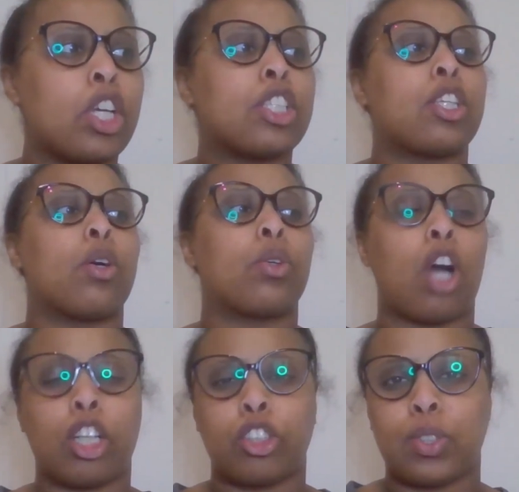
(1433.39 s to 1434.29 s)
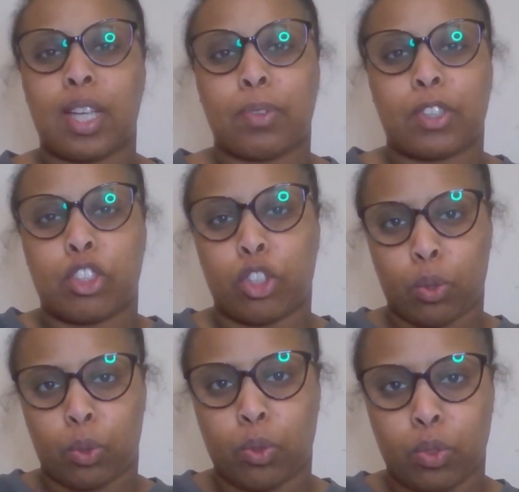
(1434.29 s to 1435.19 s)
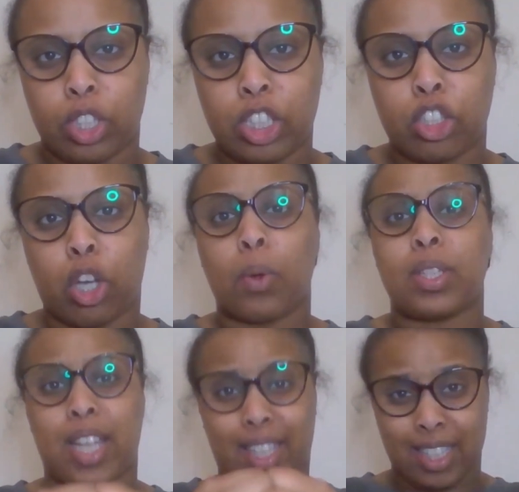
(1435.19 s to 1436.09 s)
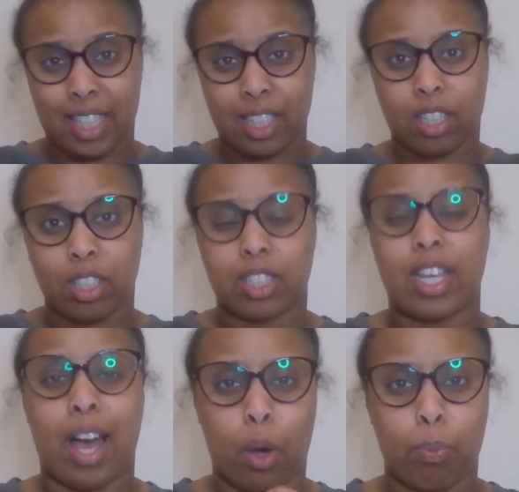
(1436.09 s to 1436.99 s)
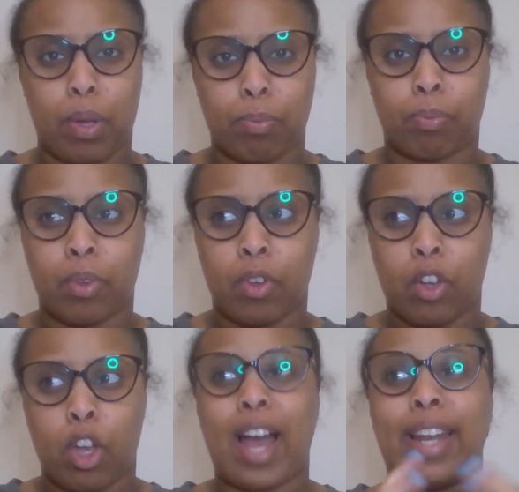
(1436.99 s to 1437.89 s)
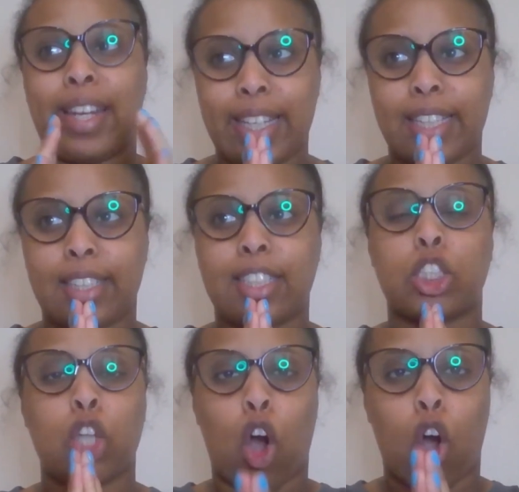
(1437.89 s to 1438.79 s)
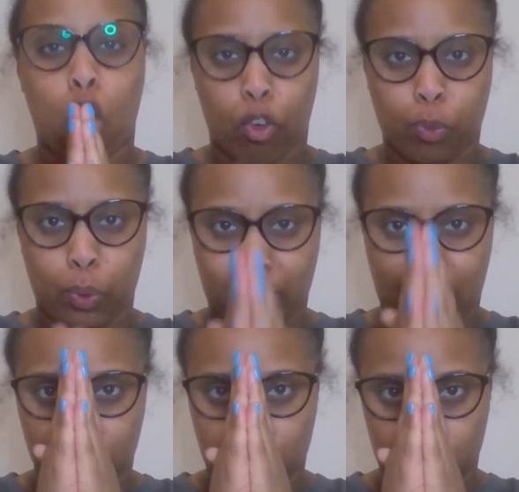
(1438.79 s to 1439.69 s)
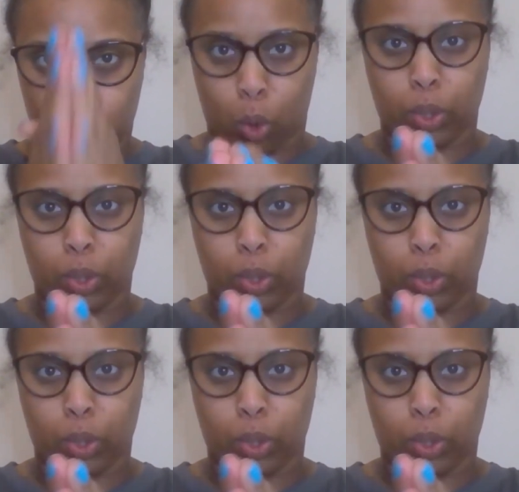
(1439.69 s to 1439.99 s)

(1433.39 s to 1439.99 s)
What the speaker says: So Ganju was able to show Ichigo a technique to help him at least start off with how to control